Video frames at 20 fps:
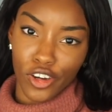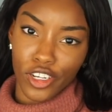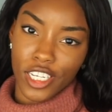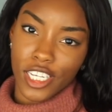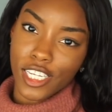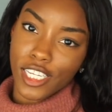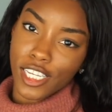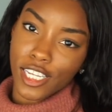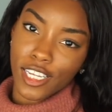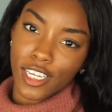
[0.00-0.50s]

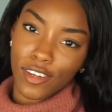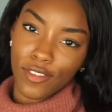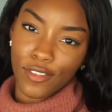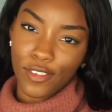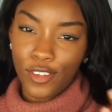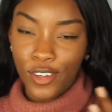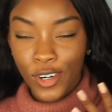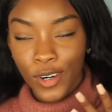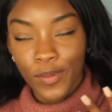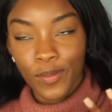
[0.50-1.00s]
It's
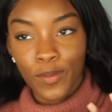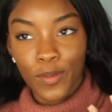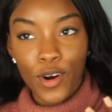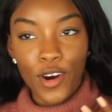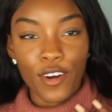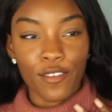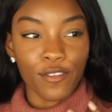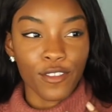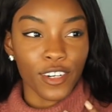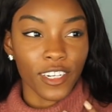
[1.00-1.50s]
For
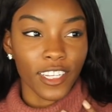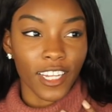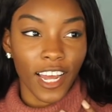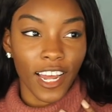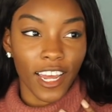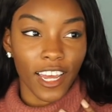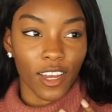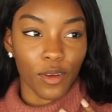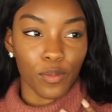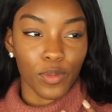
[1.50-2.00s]
more for
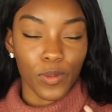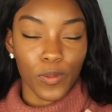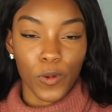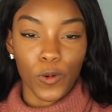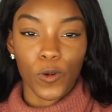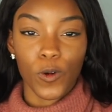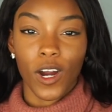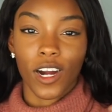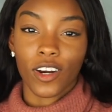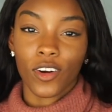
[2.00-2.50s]
like people
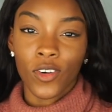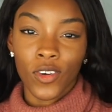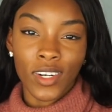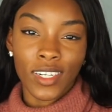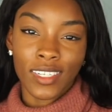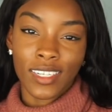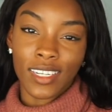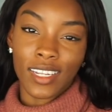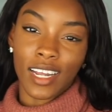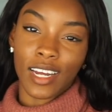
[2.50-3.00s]
who are
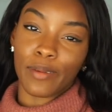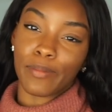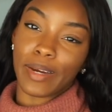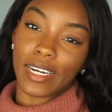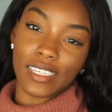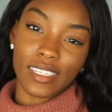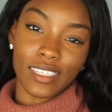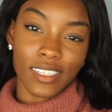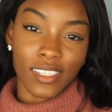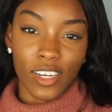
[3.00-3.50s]
corny like
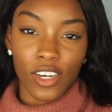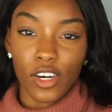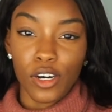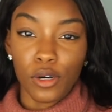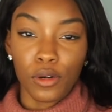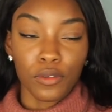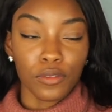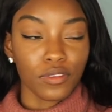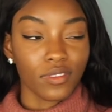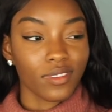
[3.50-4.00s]

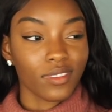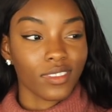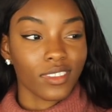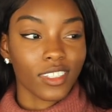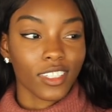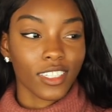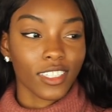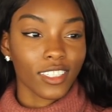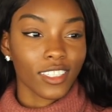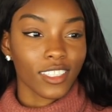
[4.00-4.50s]
myself
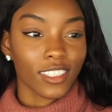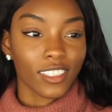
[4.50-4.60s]
and